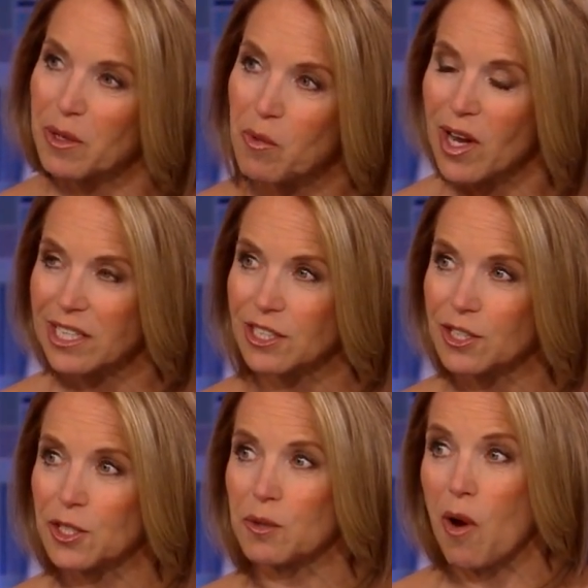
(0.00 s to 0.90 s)
We wanted to
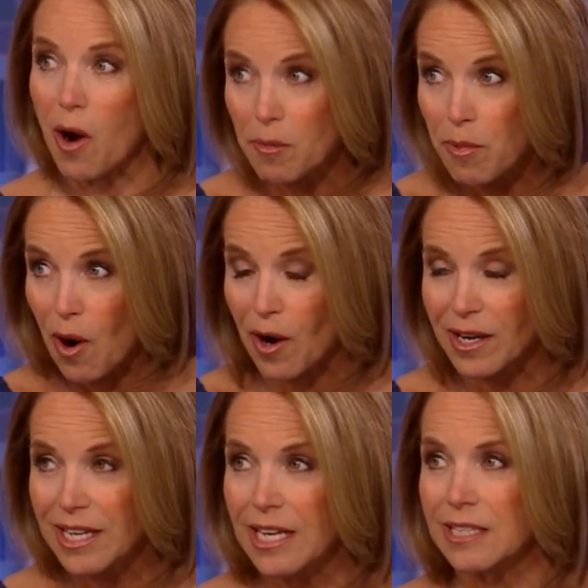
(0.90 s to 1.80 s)
do our
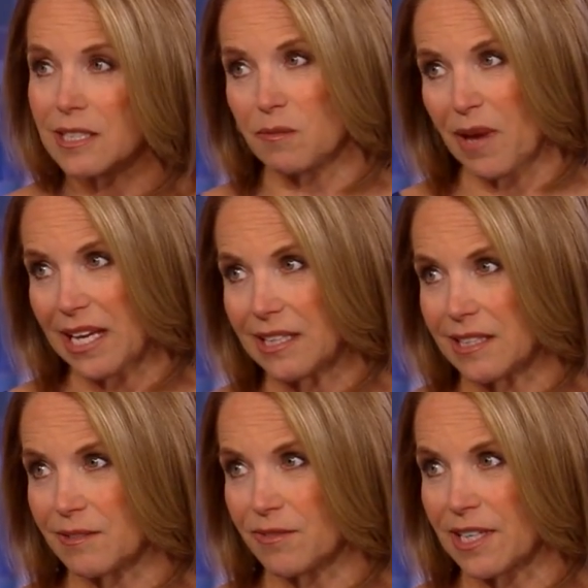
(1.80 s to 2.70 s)
part to make a
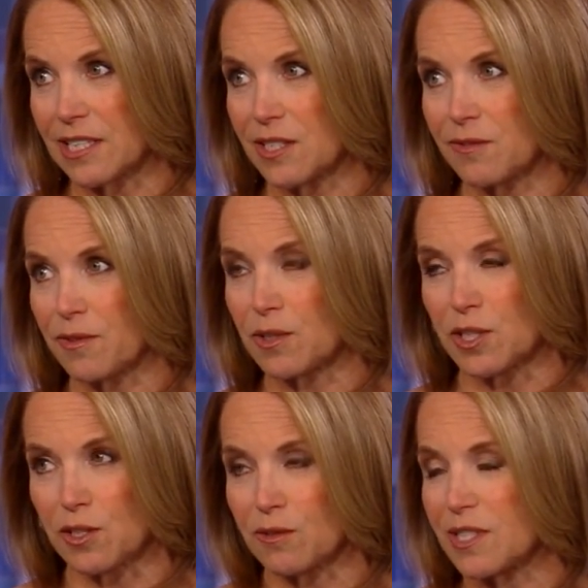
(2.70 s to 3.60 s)
difference for
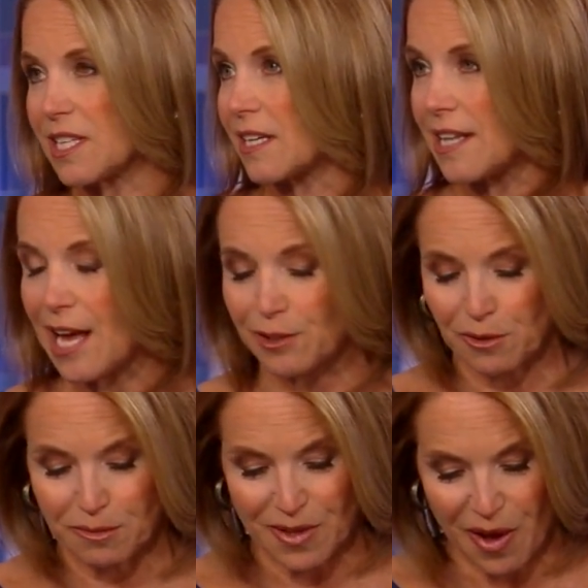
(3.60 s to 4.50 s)
students in
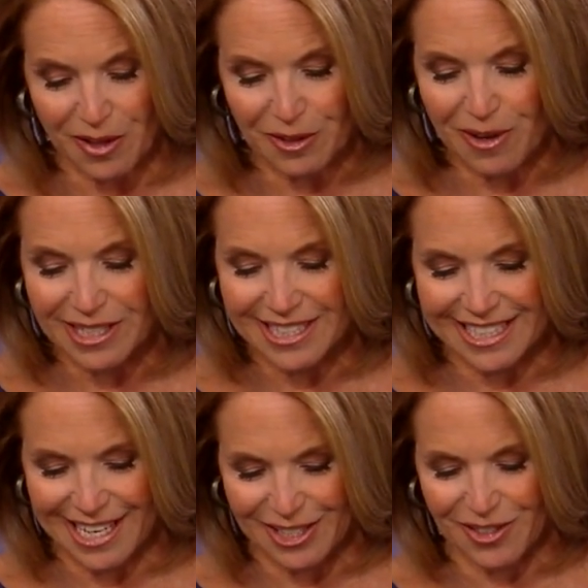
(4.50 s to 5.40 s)
classrooms all across the
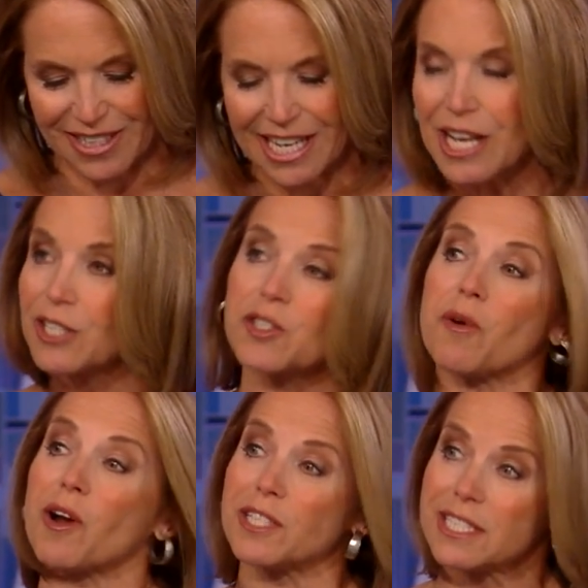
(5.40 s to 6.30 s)
country. So
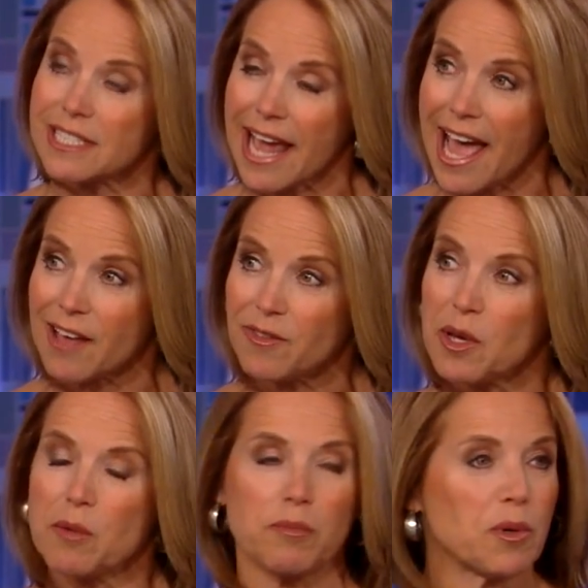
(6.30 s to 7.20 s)
our staff
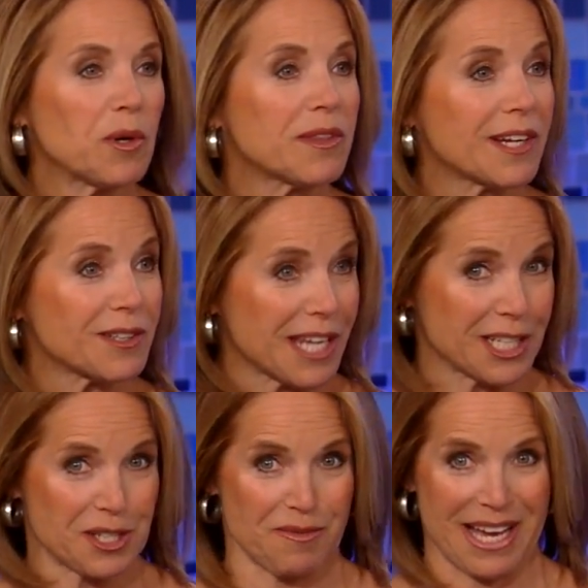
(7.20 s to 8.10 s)
pooled their
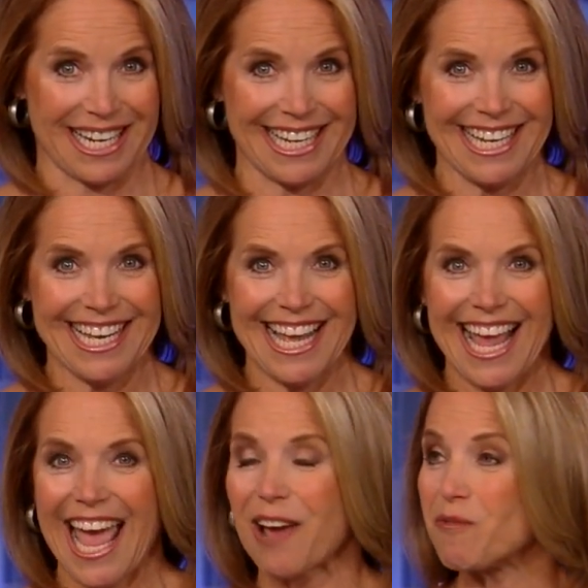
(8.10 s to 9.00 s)
lunch money
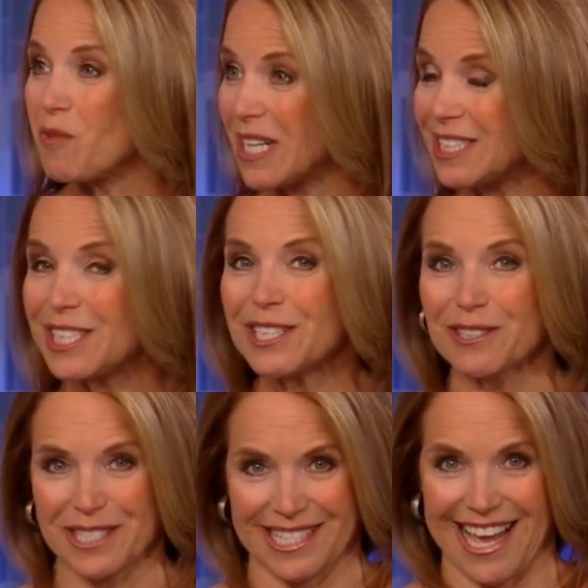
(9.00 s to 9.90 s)
and went to your
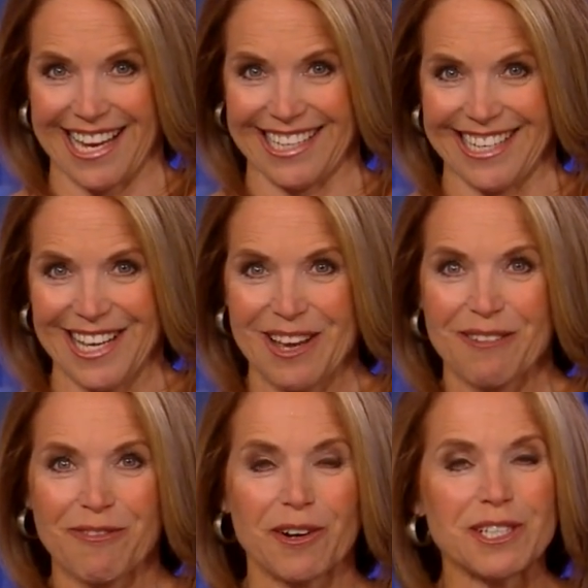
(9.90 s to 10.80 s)
site
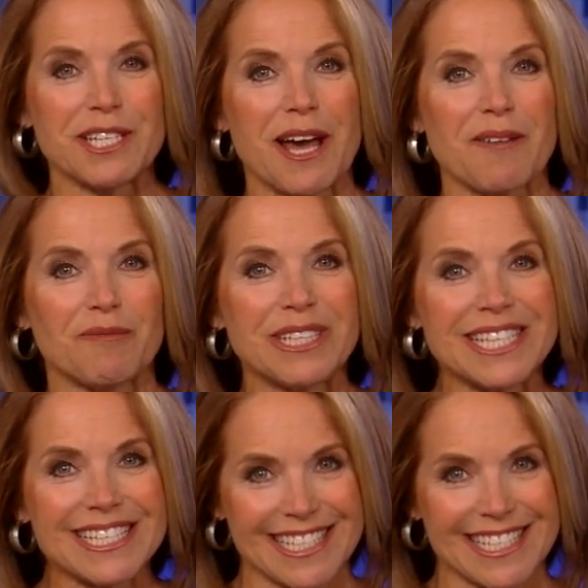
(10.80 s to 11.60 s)
First up, Mrs.